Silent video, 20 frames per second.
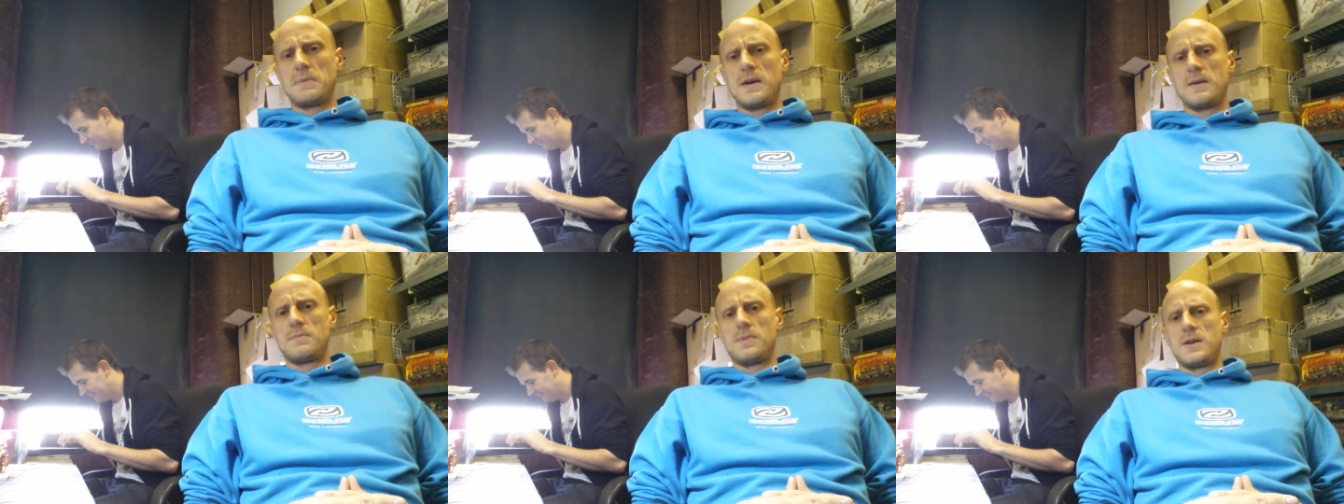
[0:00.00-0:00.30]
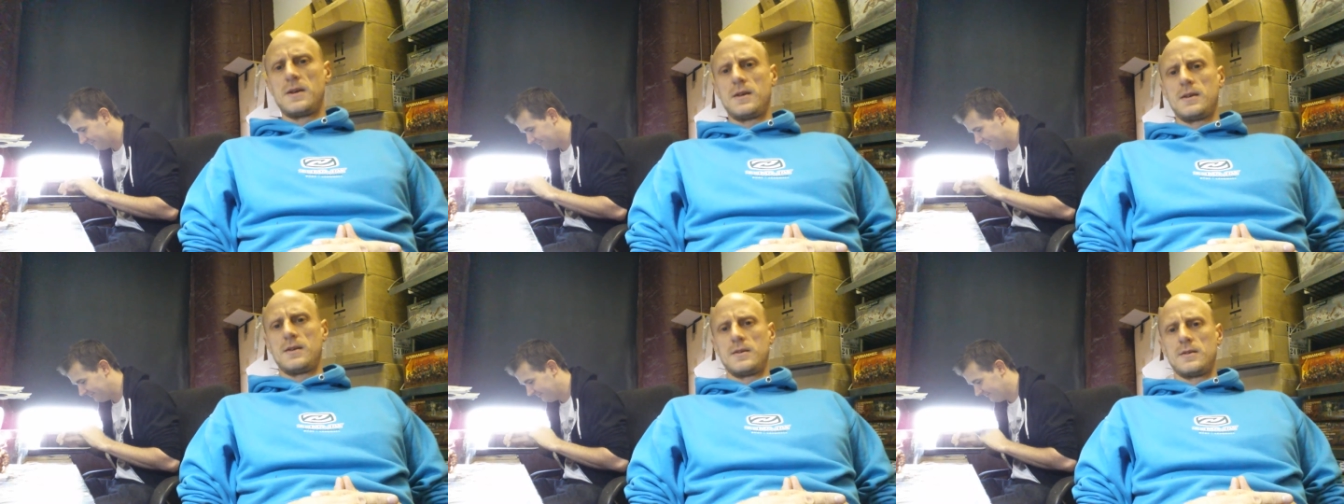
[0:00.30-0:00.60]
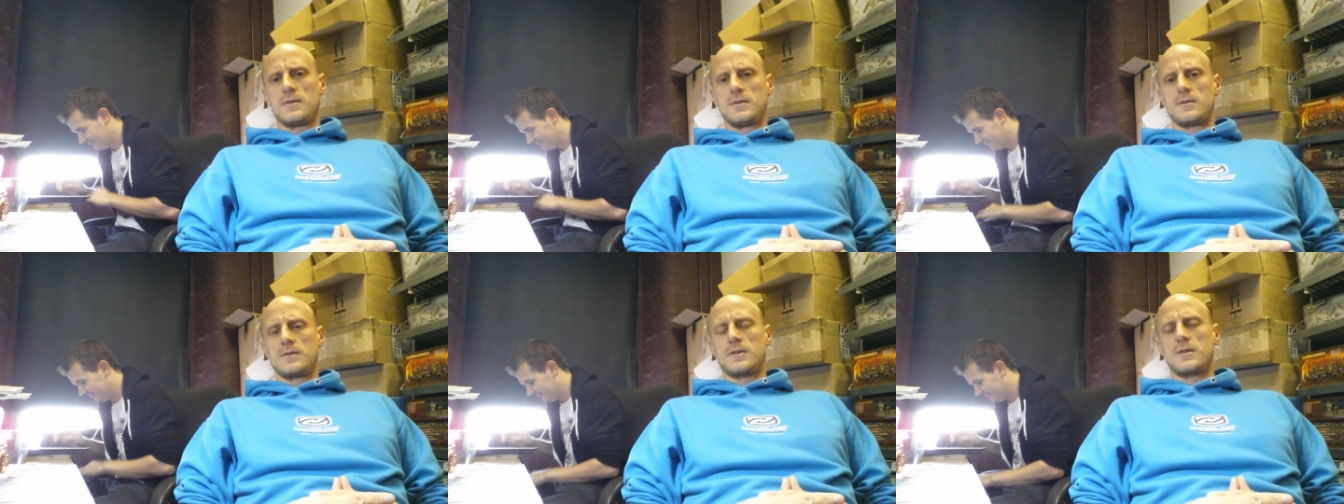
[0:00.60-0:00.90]
maybe,
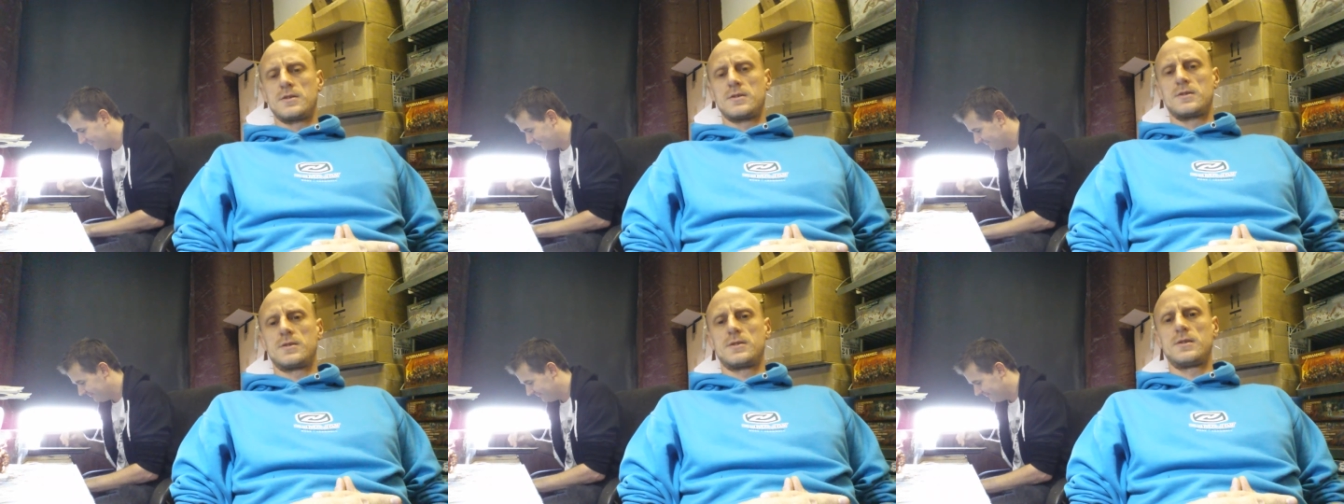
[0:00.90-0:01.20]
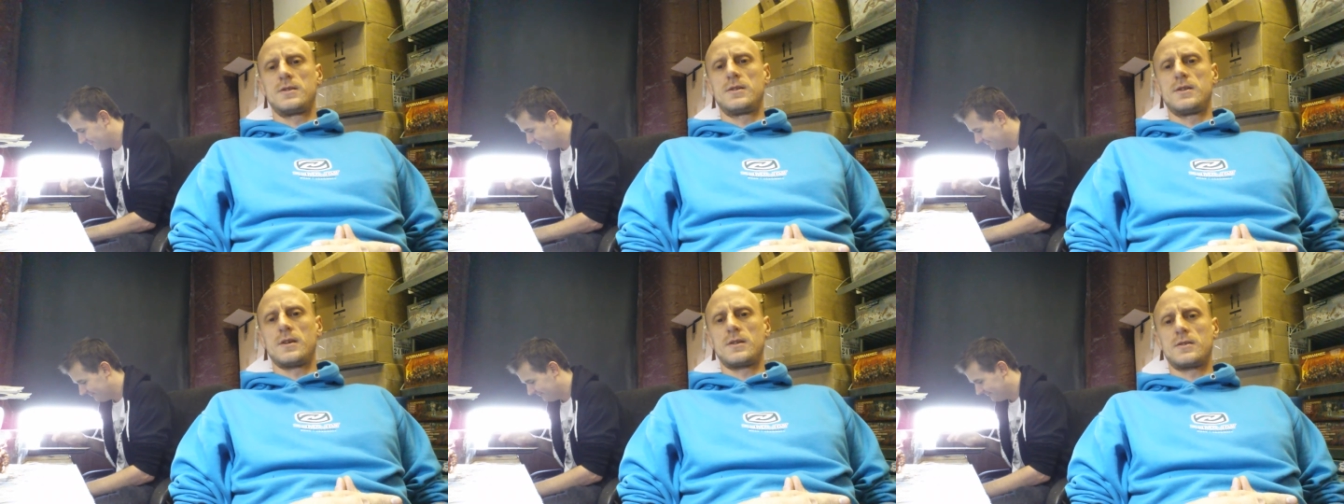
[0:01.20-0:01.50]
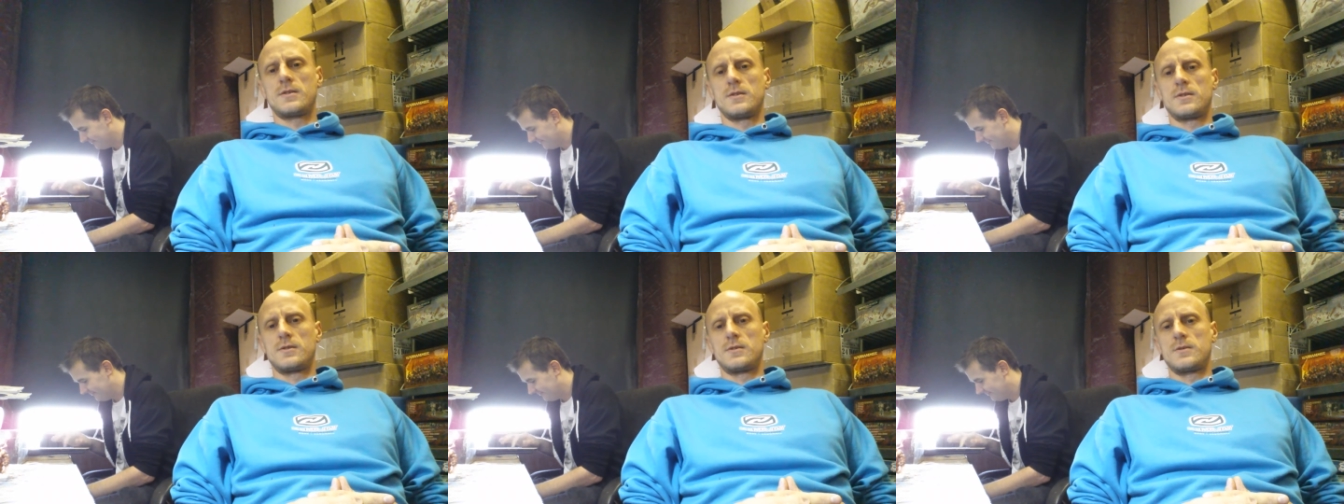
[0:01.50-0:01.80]
because you did
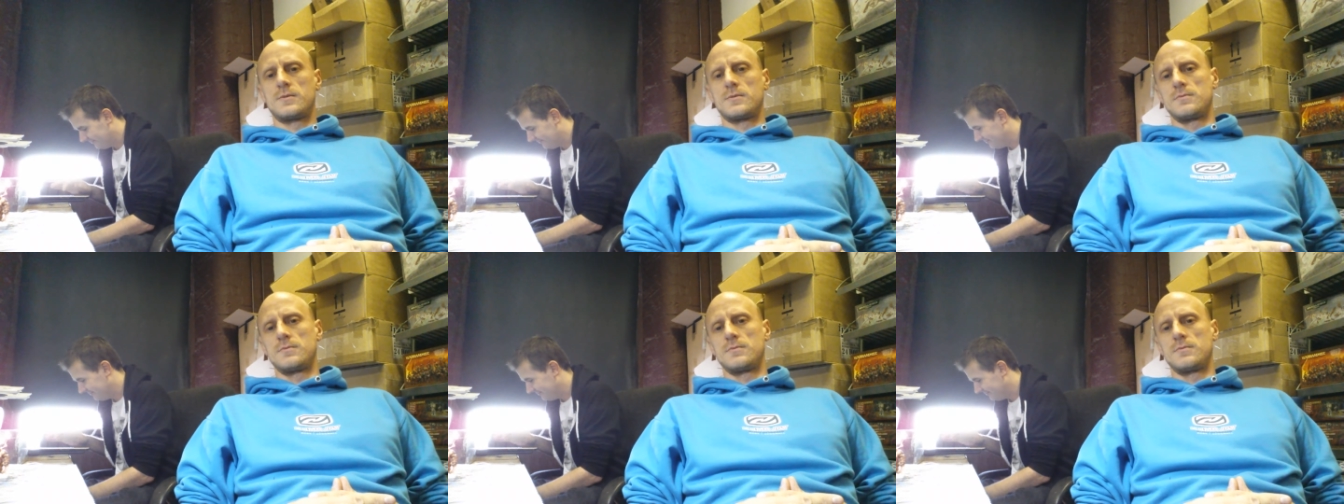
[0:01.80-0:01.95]
good.